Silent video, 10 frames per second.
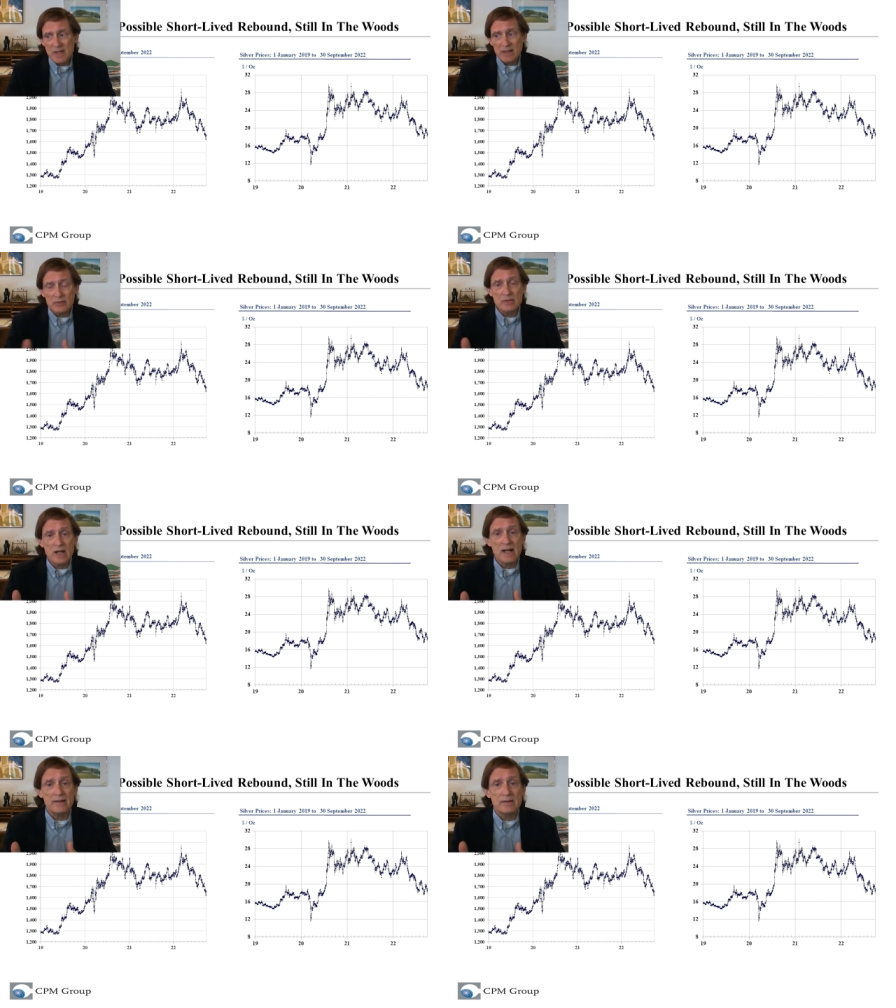the other
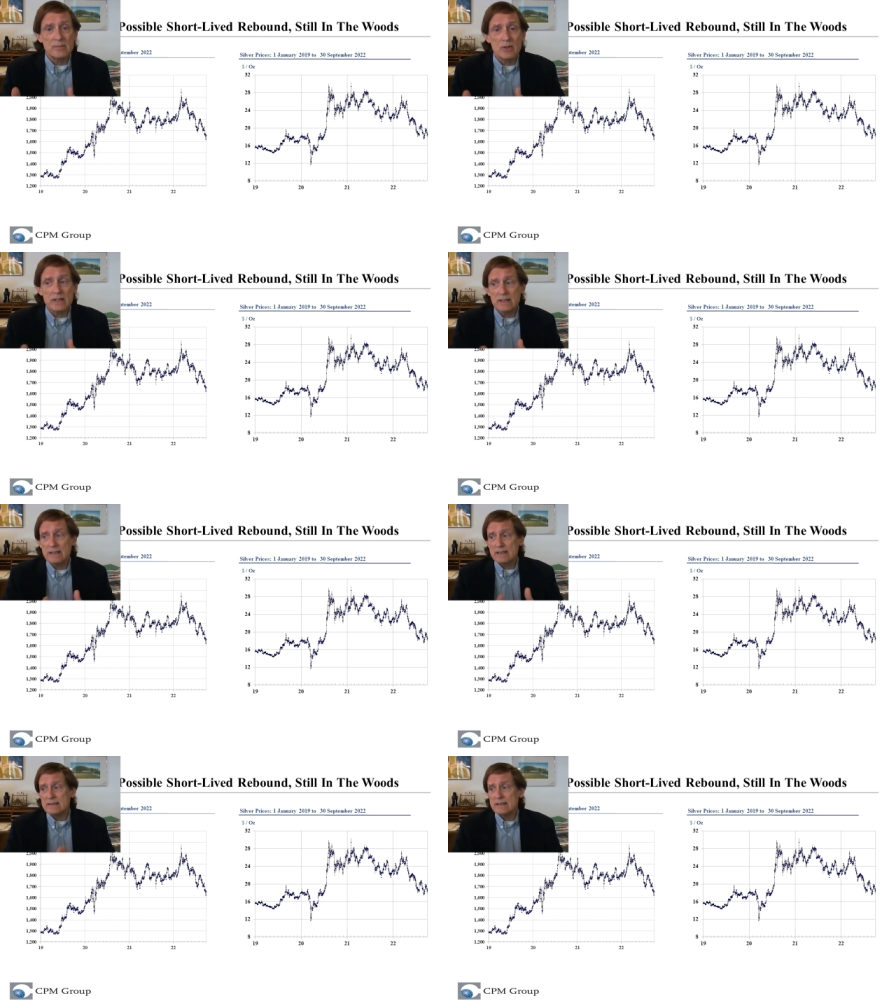side of the
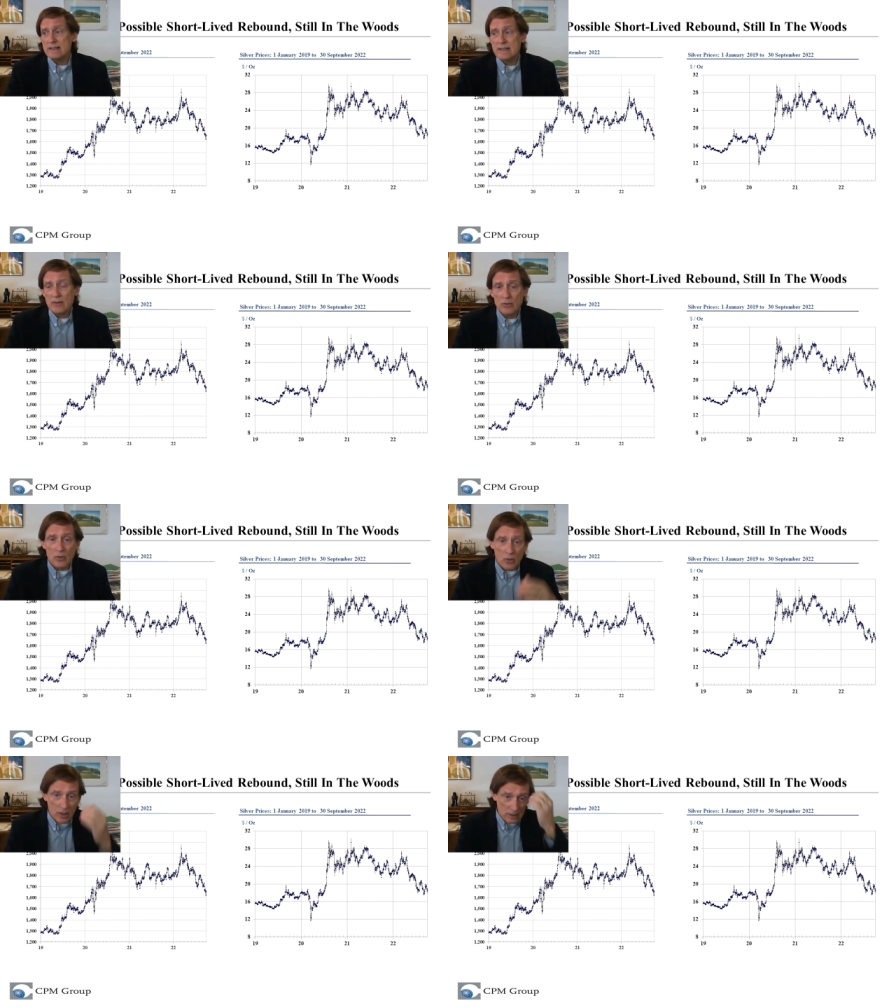market is that there
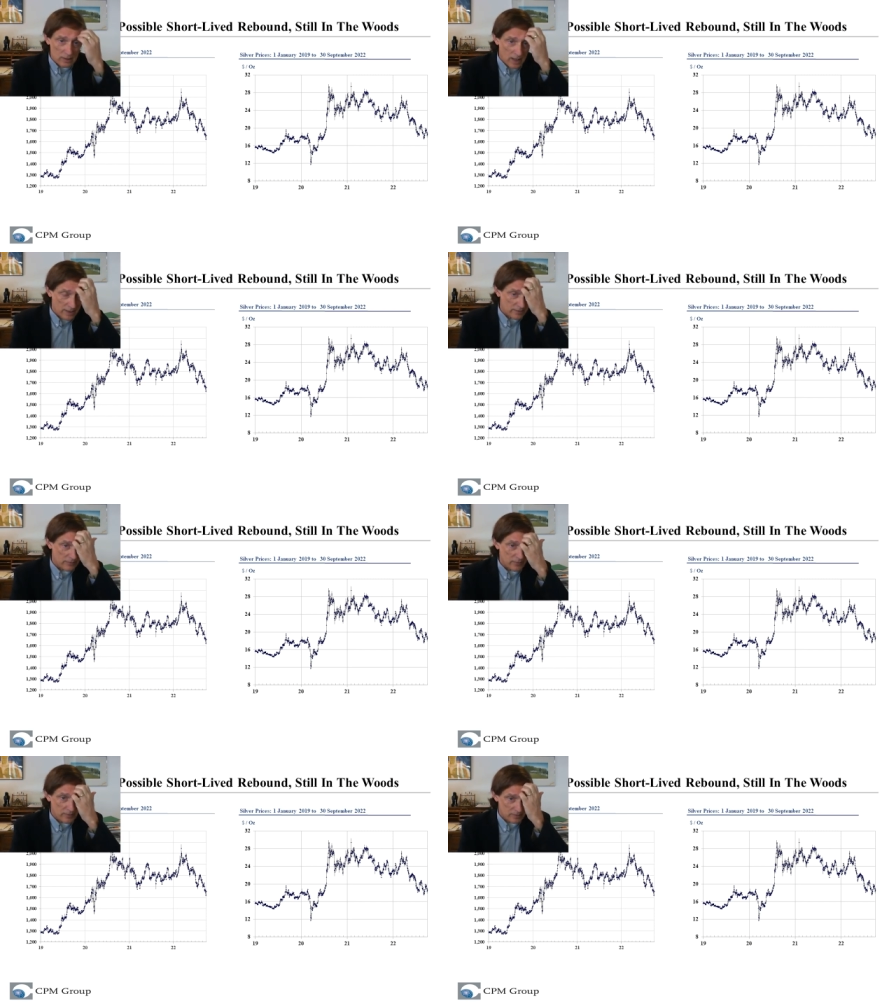are a lot
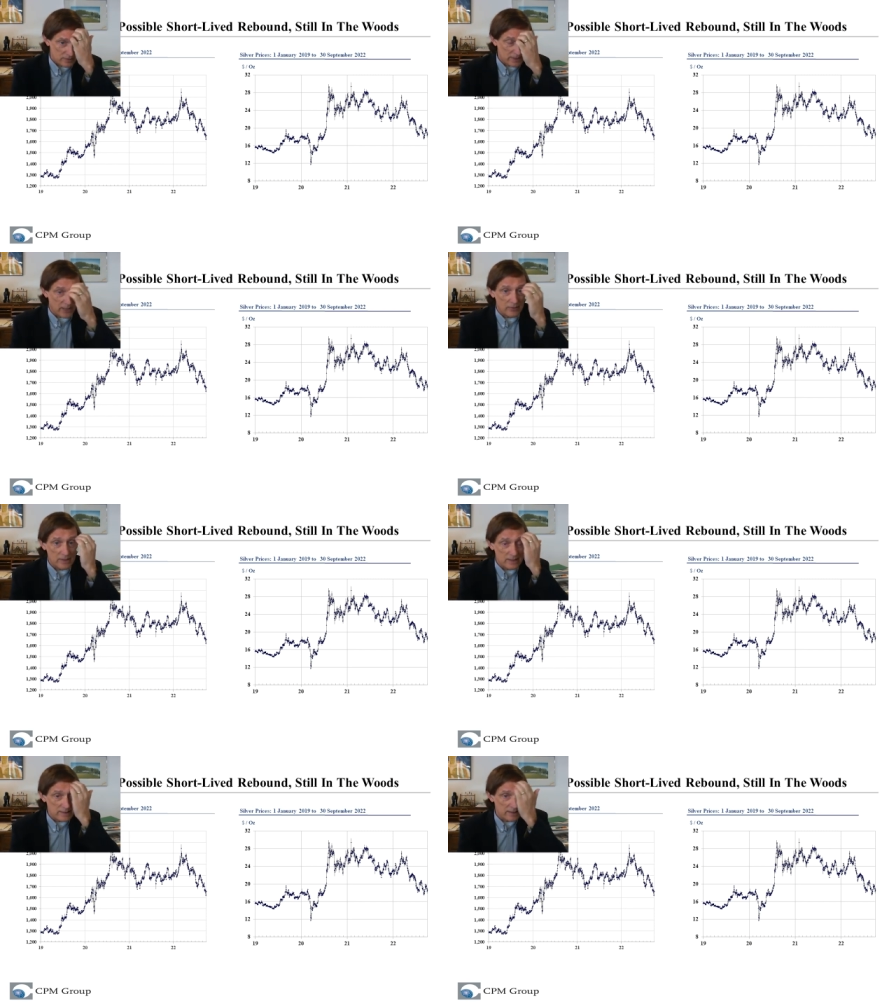of scary
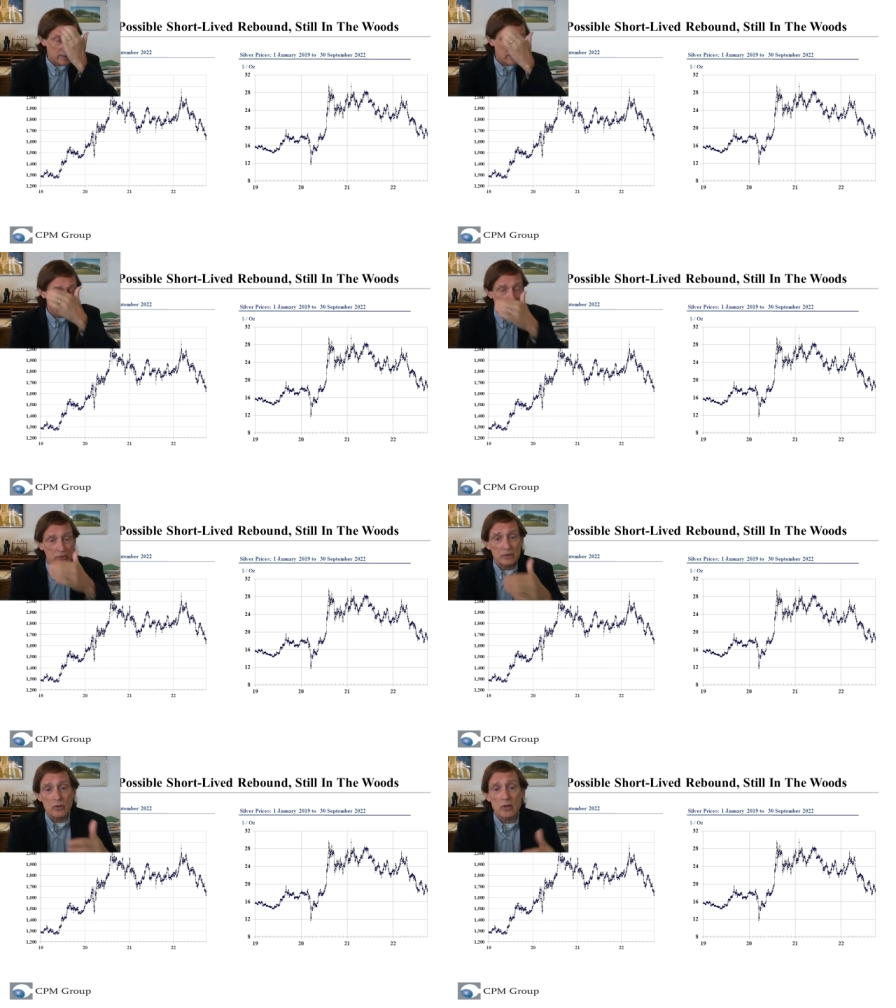things out there that
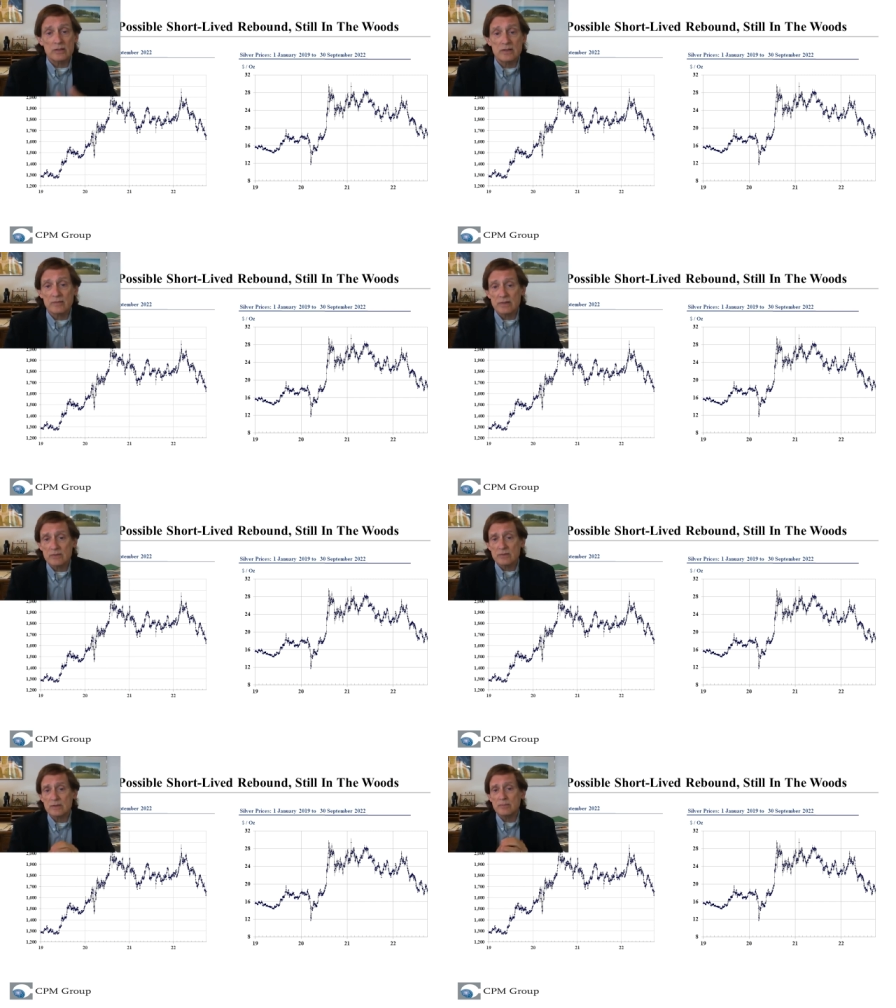could cause
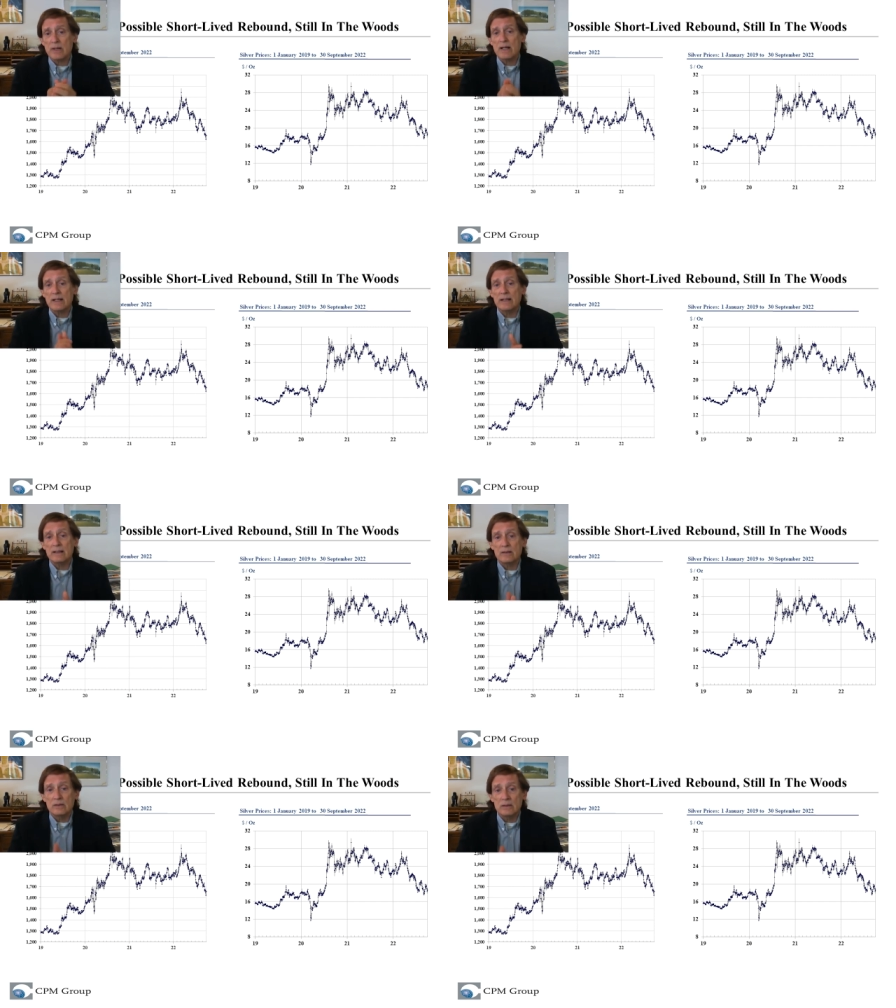investors to buy
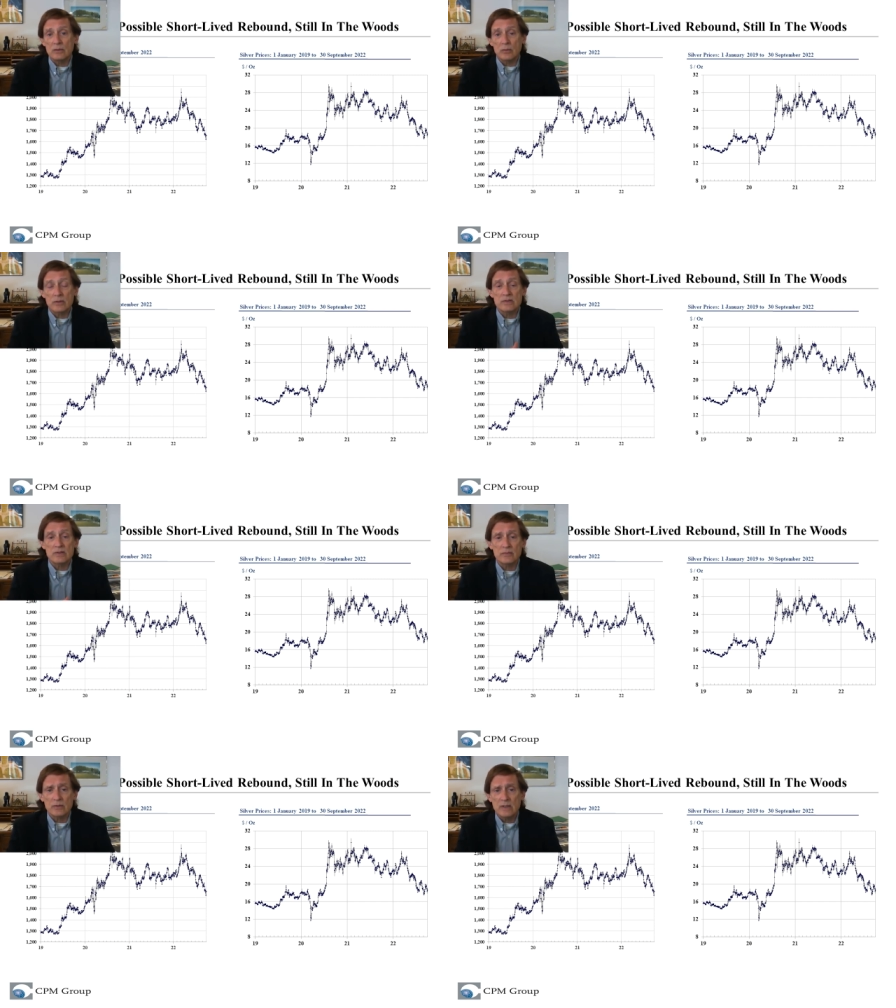gold and
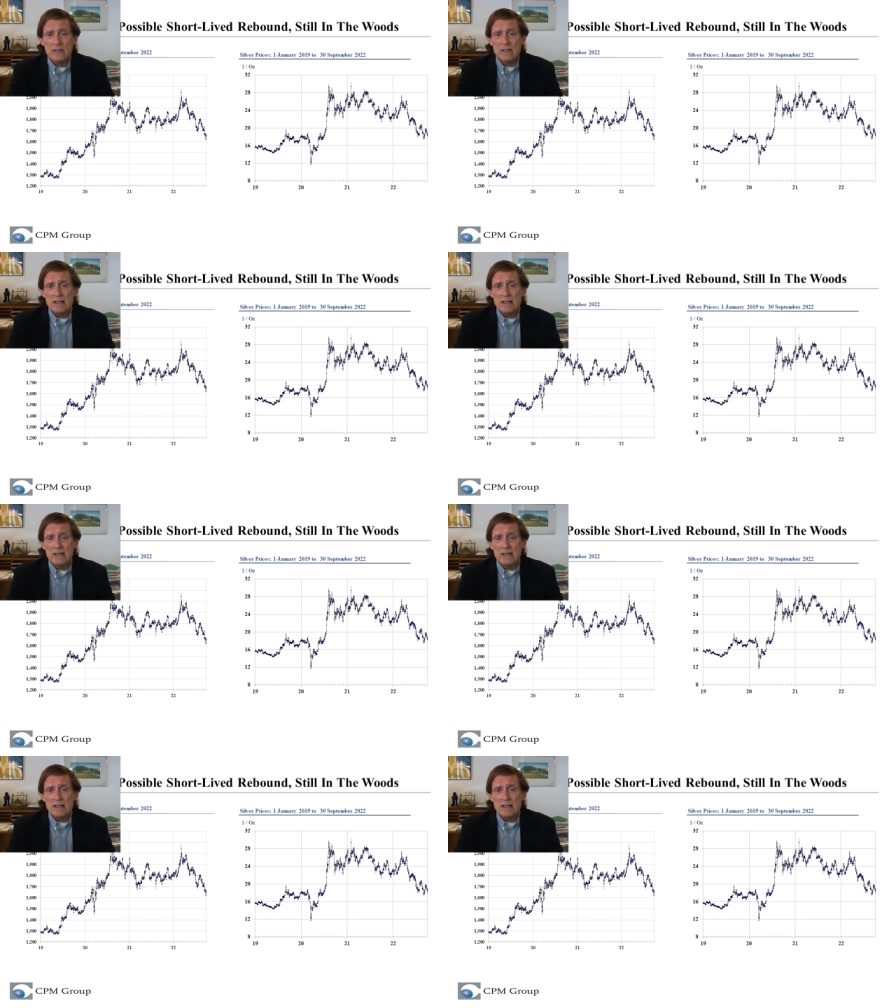silver.